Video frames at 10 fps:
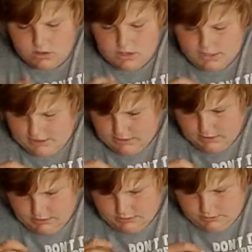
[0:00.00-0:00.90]
and
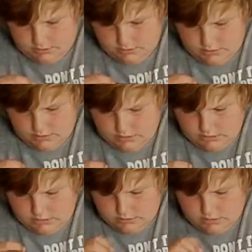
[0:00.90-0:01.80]

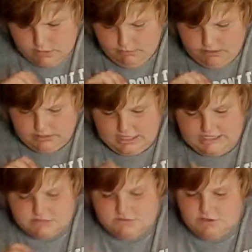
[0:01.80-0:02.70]
in my
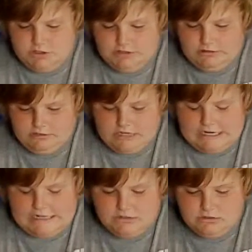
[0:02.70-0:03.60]
last video
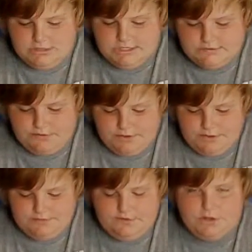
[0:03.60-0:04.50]
I used this for
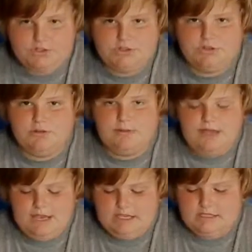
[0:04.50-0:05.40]
the first 2
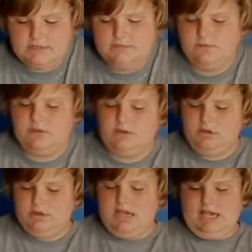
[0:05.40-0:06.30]
bass,
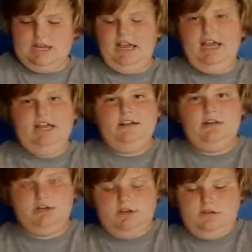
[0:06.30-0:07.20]
and I had
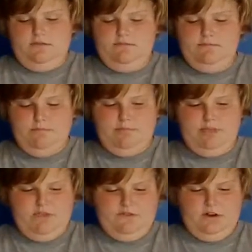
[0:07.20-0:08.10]
on a
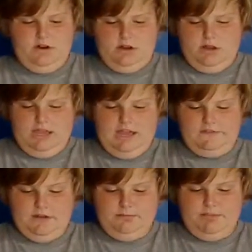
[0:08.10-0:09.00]

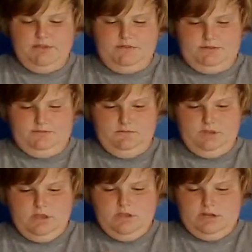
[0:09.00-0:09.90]
Havoc beaver
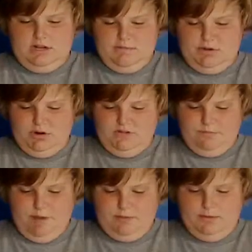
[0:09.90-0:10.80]
that I bit off
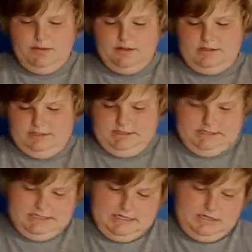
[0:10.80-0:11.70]
probably about like
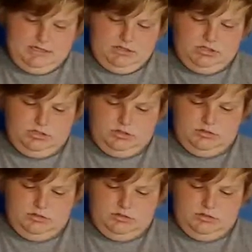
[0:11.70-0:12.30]
an inch